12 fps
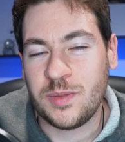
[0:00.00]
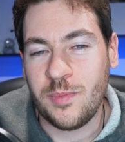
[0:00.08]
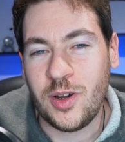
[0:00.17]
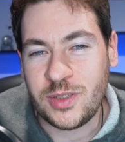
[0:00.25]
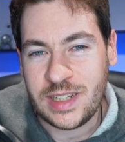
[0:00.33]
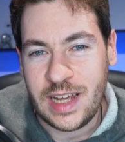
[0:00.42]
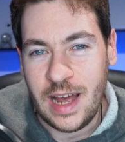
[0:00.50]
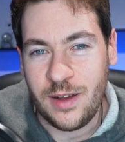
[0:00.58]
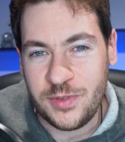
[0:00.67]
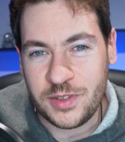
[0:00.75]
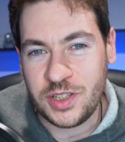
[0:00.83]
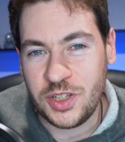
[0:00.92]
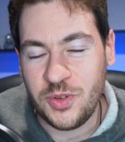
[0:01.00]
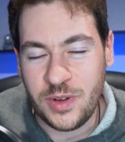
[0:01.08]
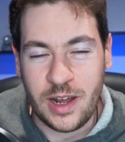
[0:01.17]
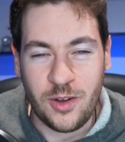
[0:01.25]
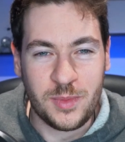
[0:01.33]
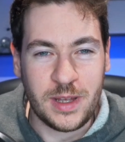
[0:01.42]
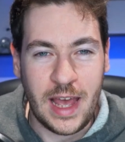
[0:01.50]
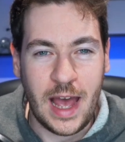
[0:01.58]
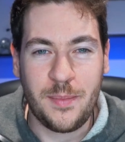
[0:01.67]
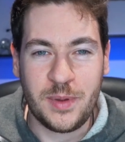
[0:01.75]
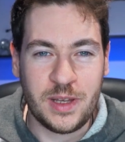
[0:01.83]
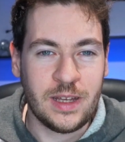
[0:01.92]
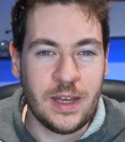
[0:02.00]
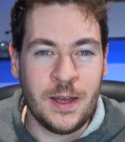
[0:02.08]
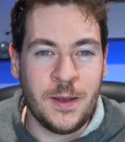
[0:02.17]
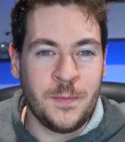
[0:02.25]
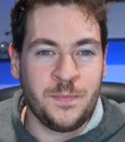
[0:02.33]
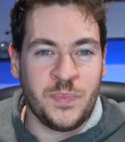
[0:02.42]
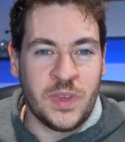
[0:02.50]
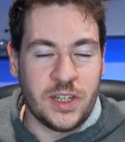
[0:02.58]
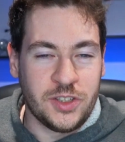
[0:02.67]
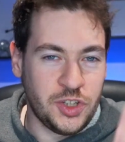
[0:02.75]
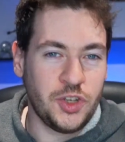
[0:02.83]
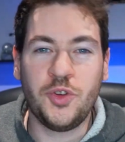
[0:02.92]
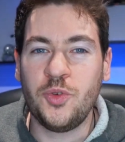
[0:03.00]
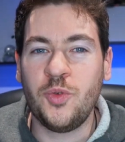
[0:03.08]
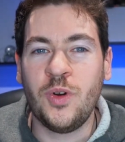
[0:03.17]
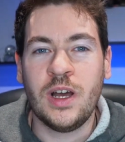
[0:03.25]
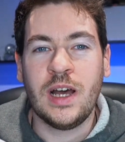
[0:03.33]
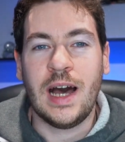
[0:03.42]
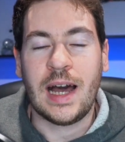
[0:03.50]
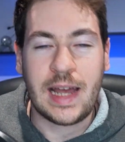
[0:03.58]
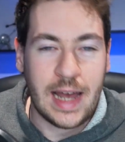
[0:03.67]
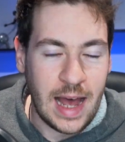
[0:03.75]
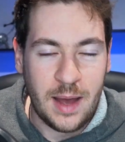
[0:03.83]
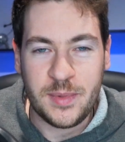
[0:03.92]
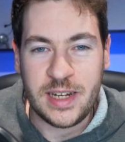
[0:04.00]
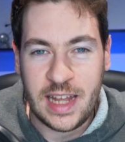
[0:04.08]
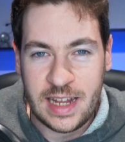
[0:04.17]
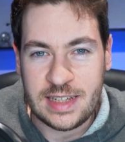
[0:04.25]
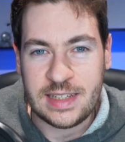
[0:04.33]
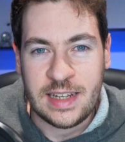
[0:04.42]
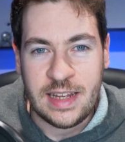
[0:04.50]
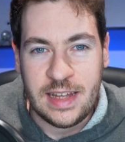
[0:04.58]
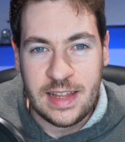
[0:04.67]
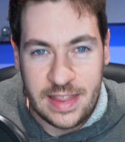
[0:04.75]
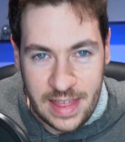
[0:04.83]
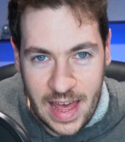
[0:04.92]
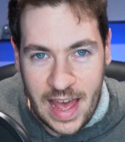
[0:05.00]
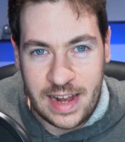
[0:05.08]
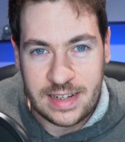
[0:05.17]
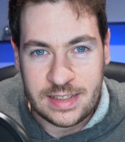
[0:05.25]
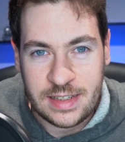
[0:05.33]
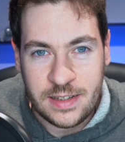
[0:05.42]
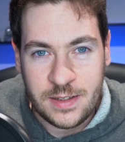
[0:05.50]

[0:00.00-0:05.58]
most helpful to you, and I will be happy to accommodate that.